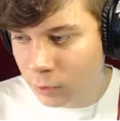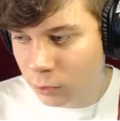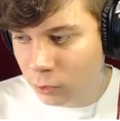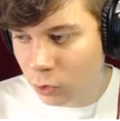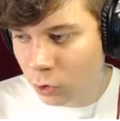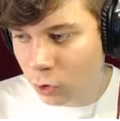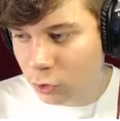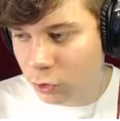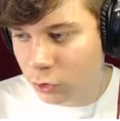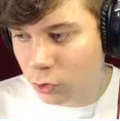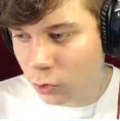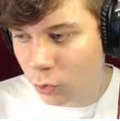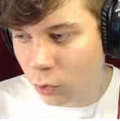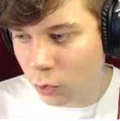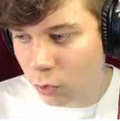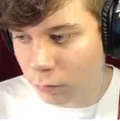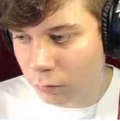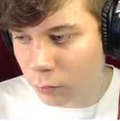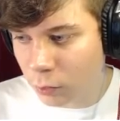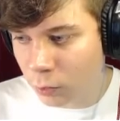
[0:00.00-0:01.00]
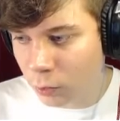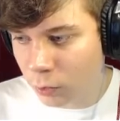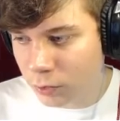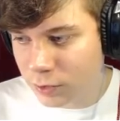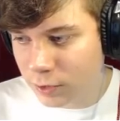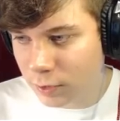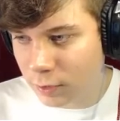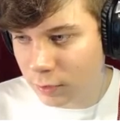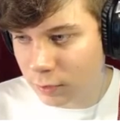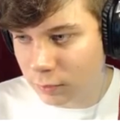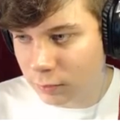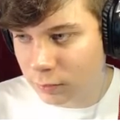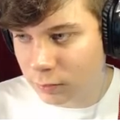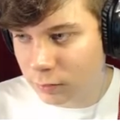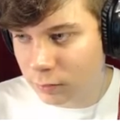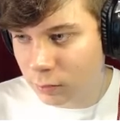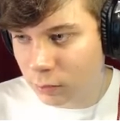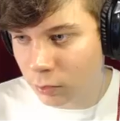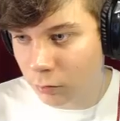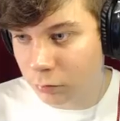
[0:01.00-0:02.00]
Locked door, of course it
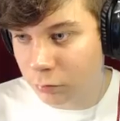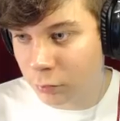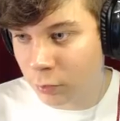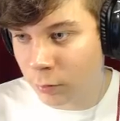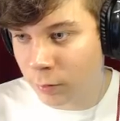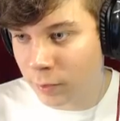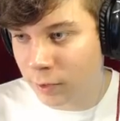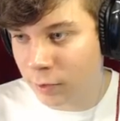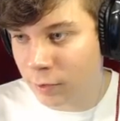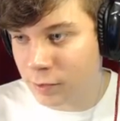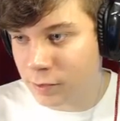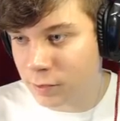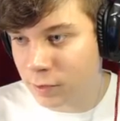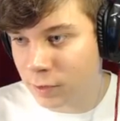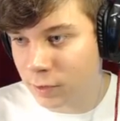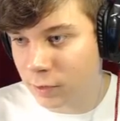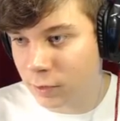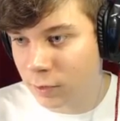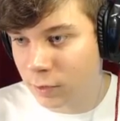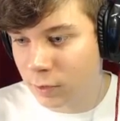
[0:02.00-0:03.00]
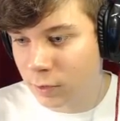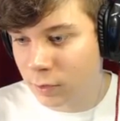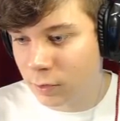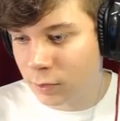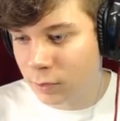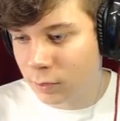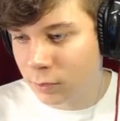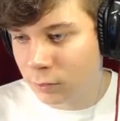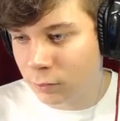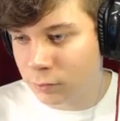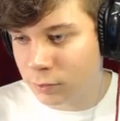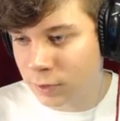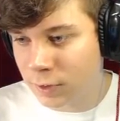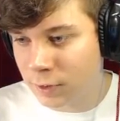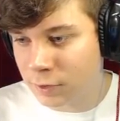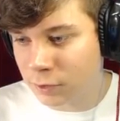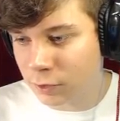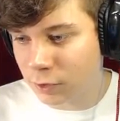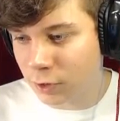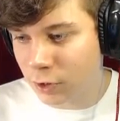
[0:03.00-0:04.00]
is. Oh, through here, isn't it? Because he
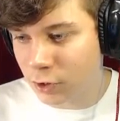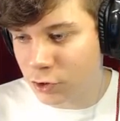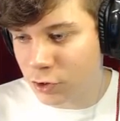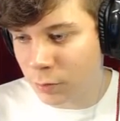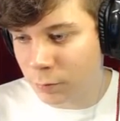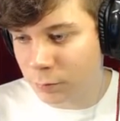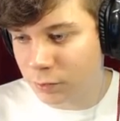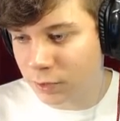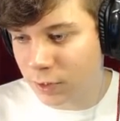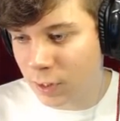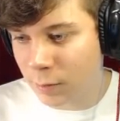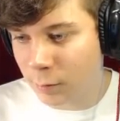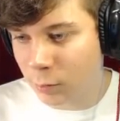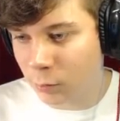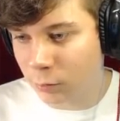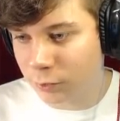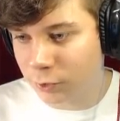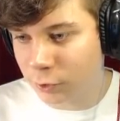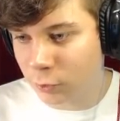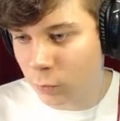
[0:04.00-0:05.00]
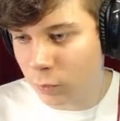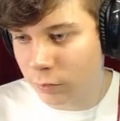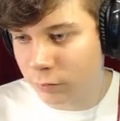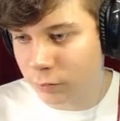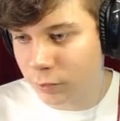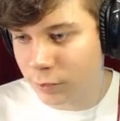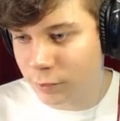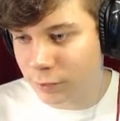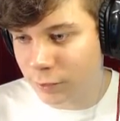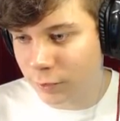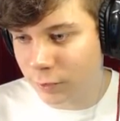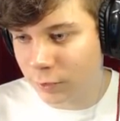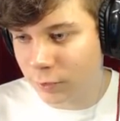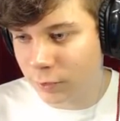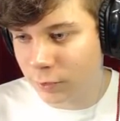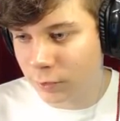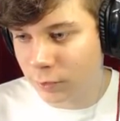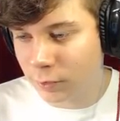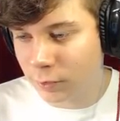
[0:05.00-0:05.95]
isn't going to jump scare me whatsoever, is he?